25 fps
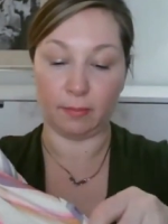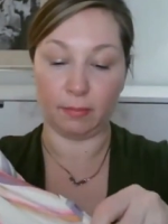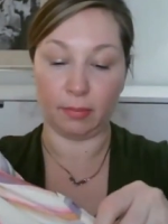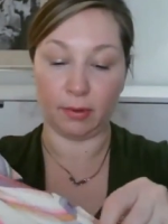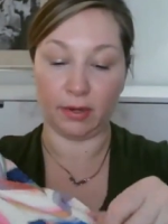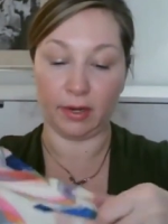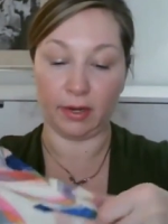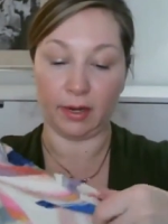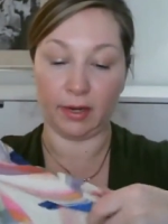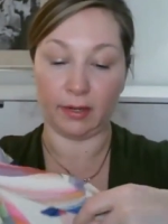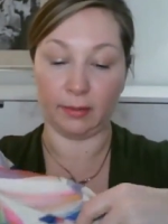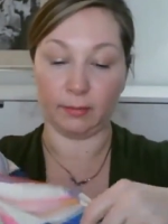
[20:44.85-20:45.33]

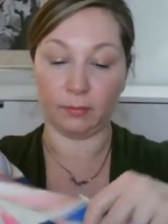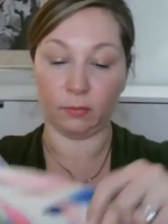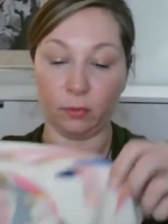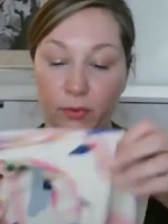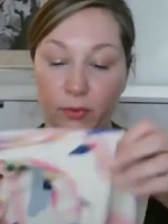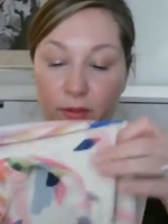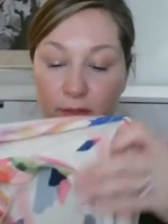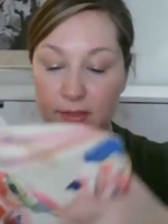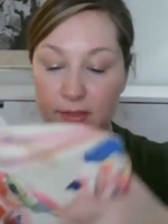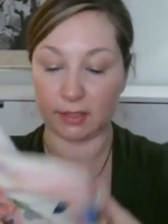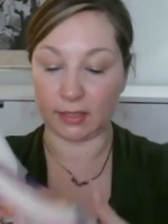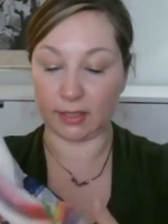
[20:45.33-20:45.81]
but I am
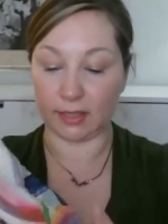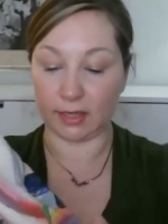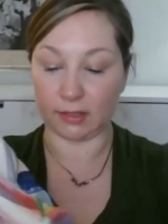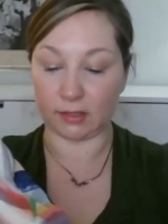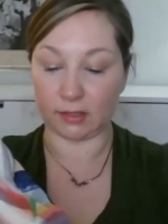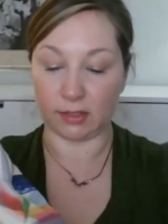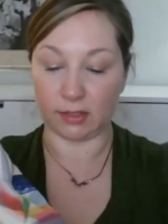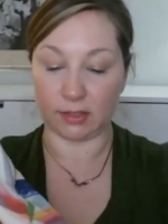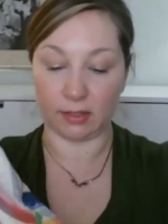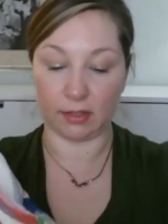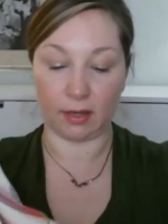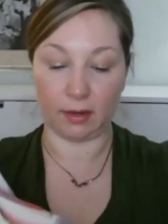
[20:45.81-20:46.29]
going to get
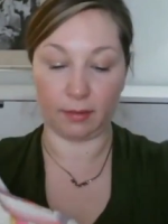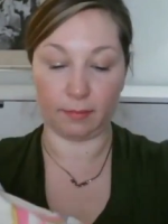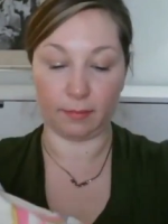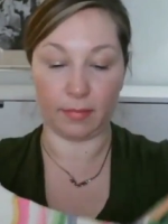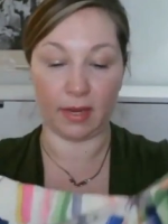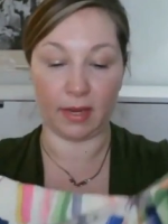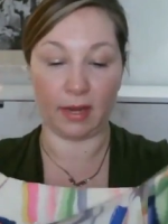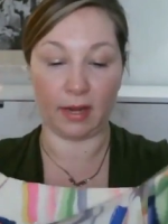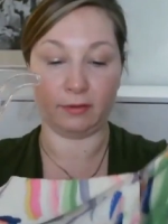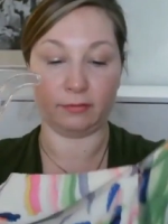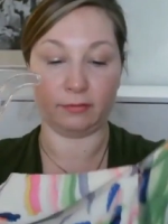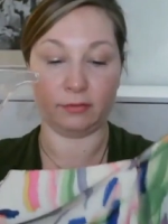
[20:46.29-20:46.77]
to them
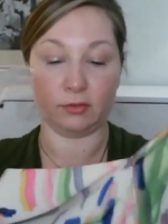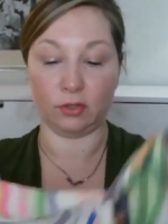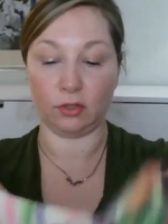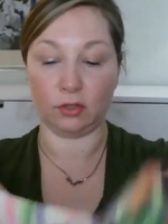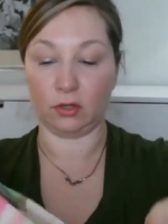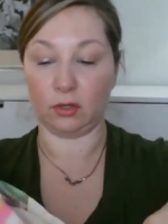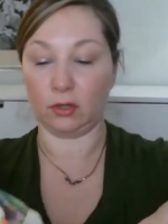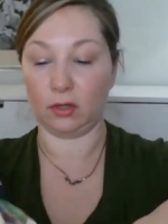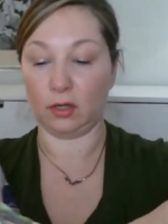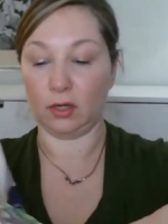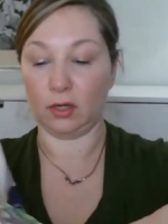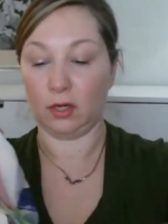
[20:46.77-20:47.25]

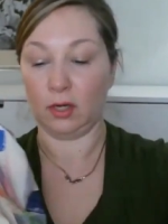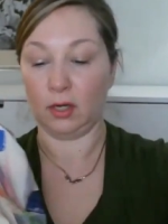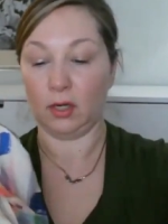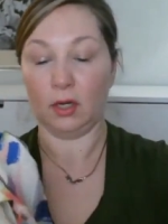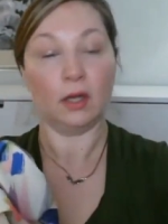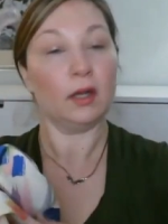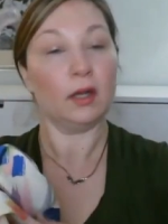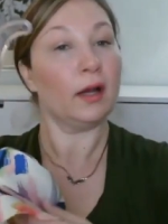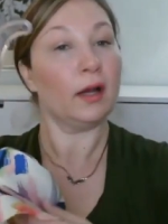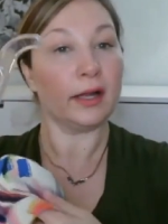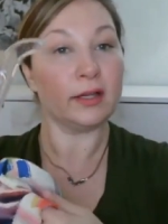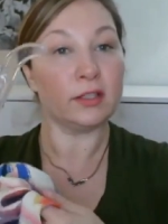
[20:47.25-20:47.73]
after
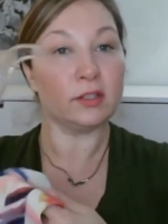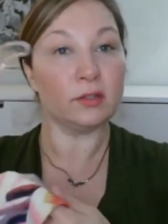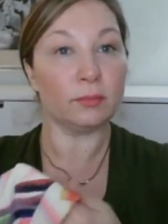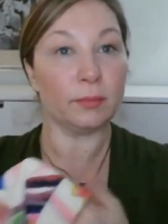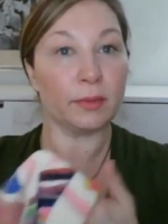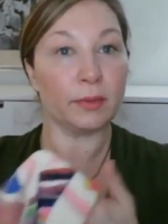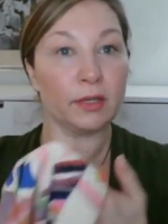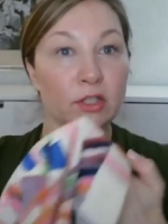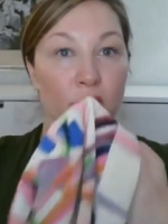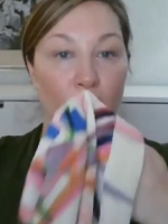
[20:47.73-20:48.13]
I do my